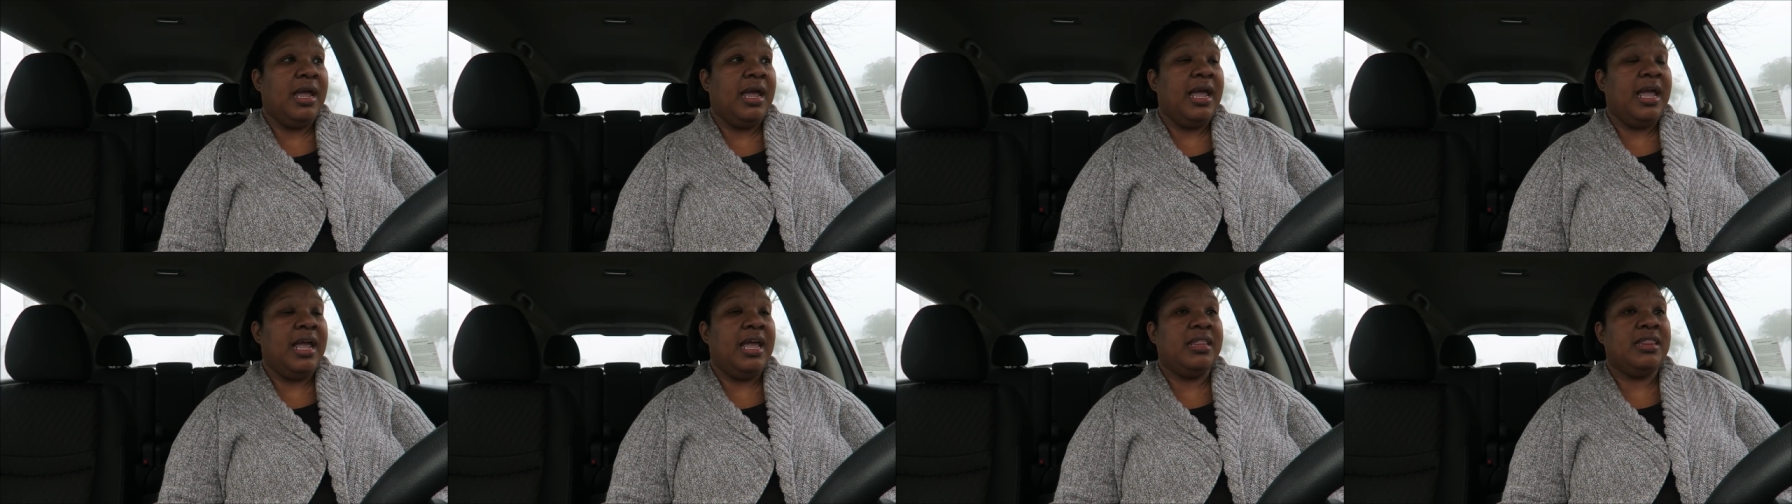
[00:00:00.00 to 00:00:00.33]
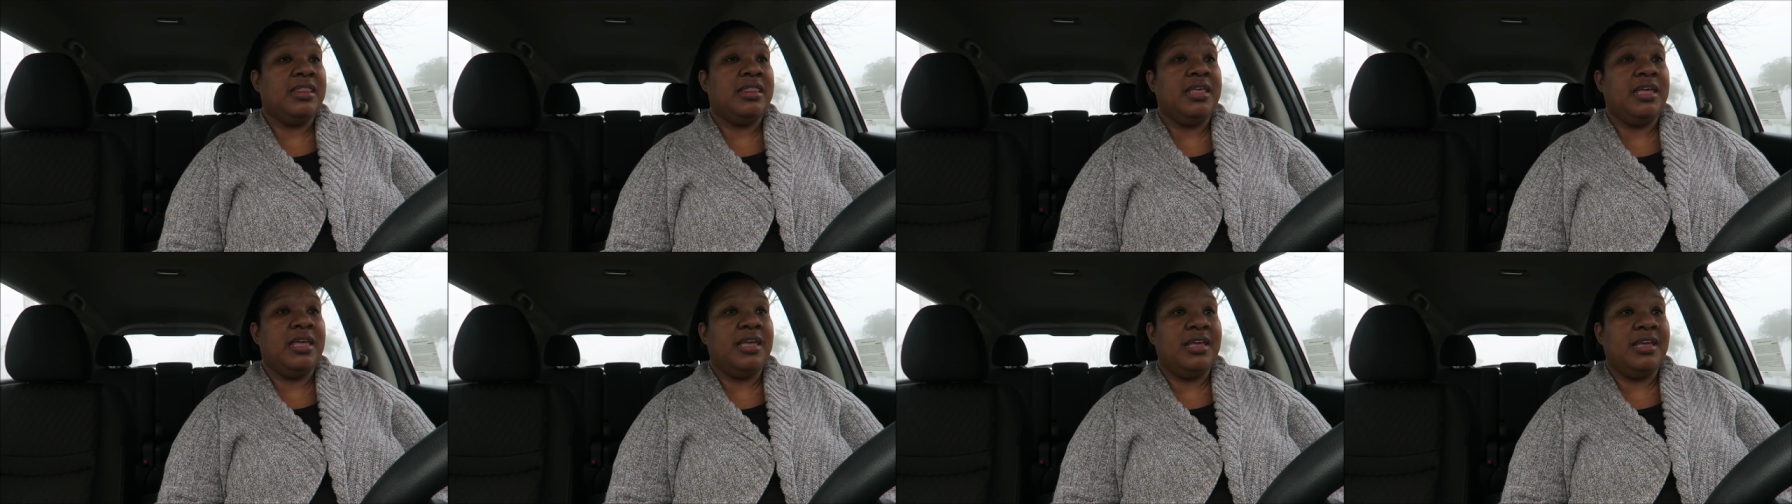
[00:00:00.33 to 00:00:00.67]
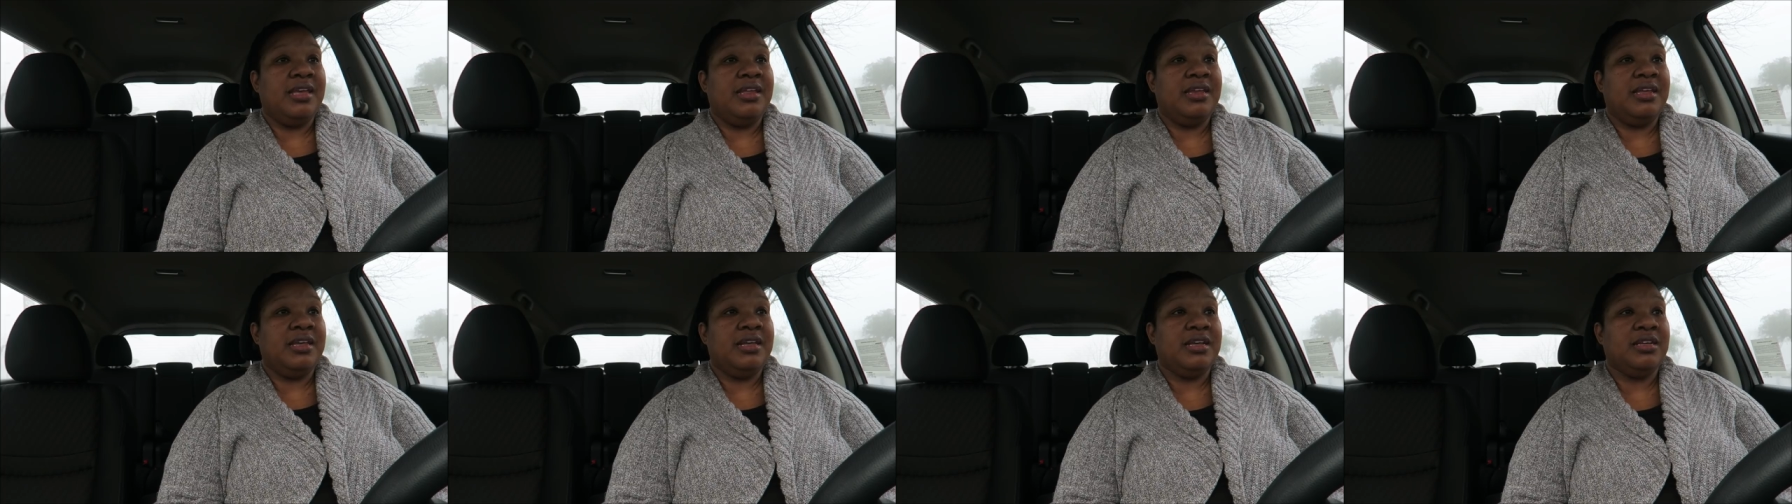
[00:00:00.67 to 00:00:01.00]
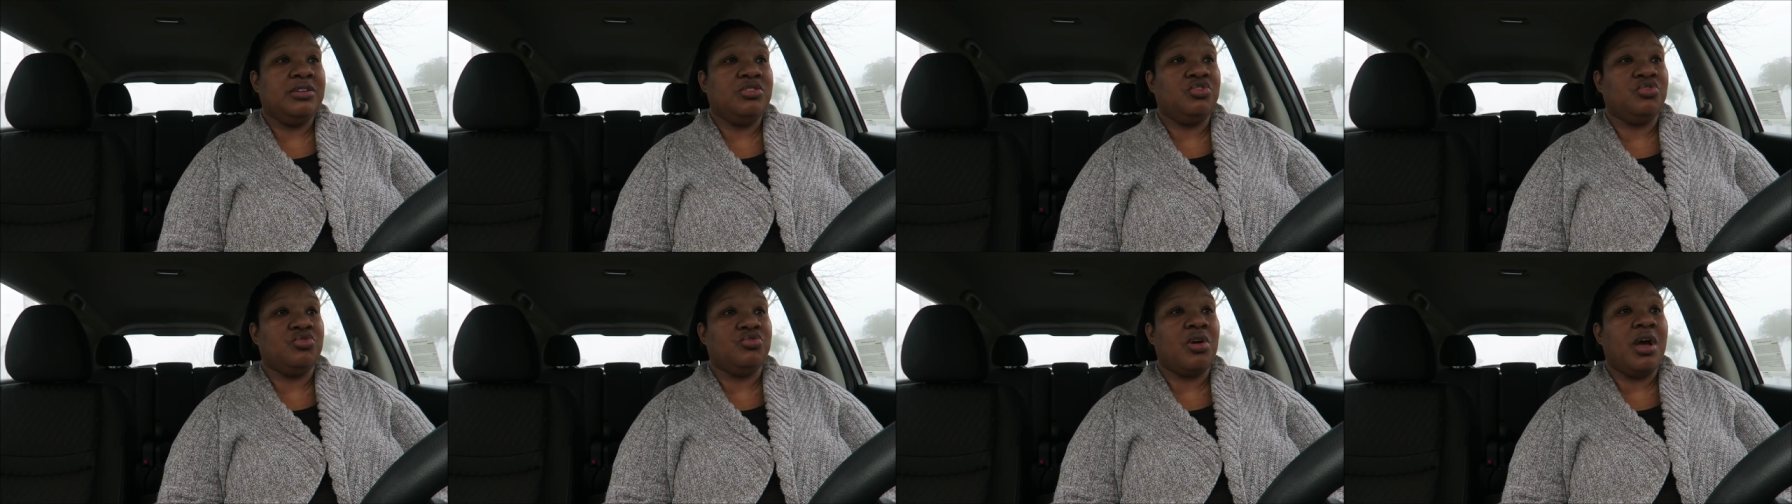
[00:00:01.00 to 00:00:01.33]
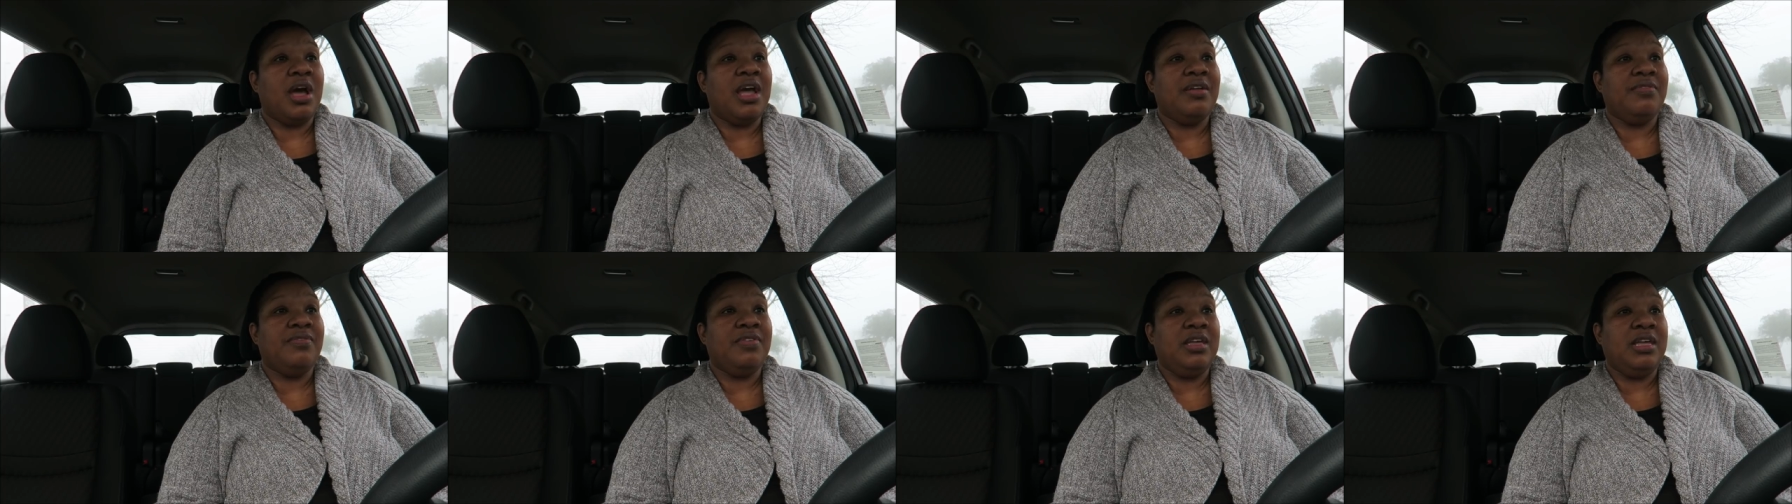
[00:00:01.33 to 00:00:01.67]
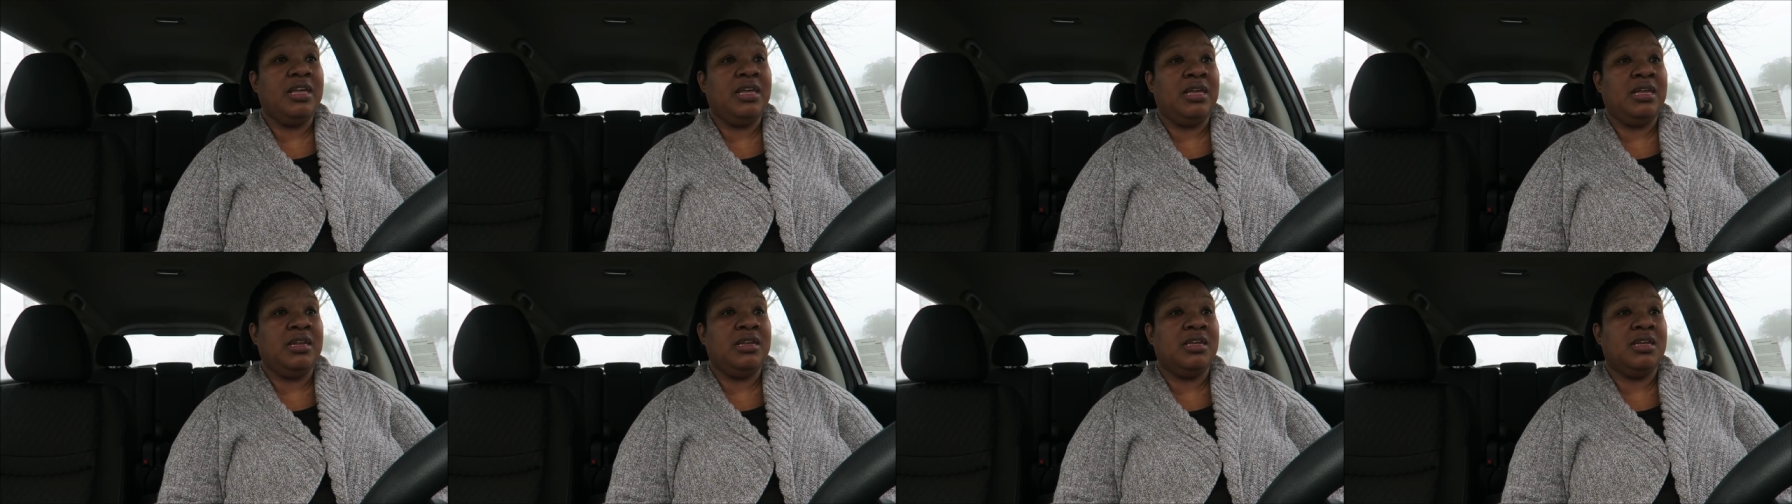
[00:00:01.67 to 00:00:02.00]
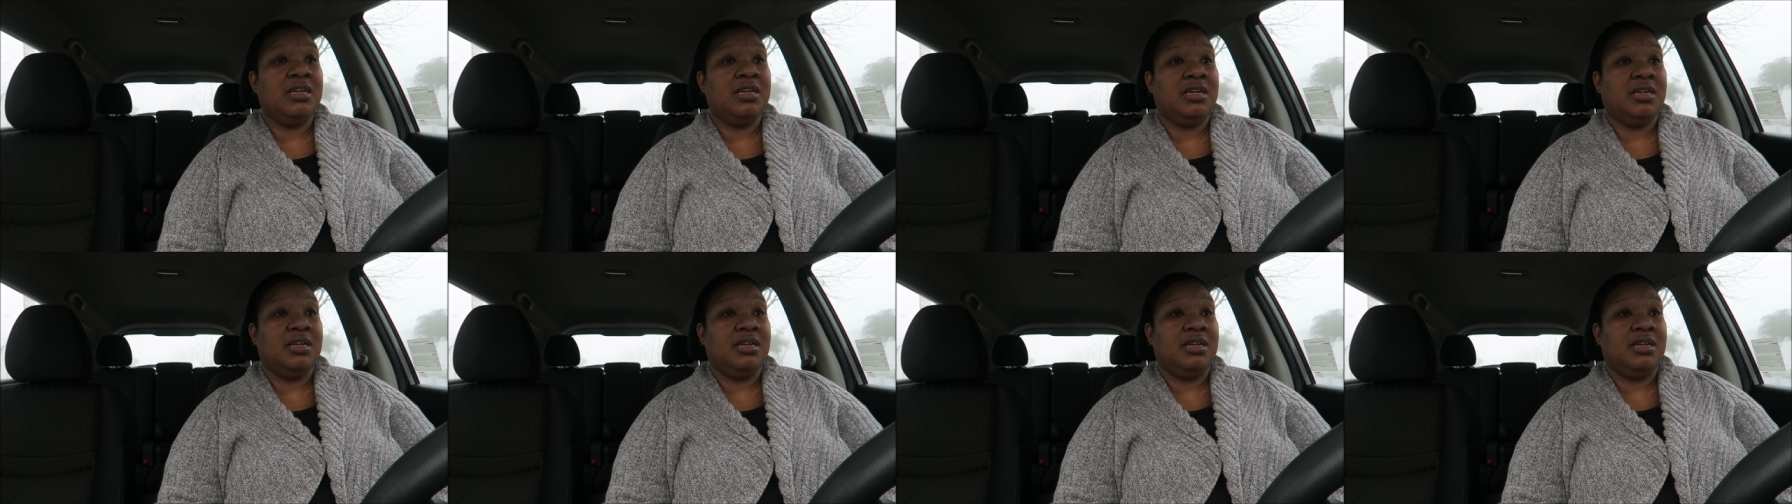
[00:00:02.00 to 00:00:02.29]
And then driving,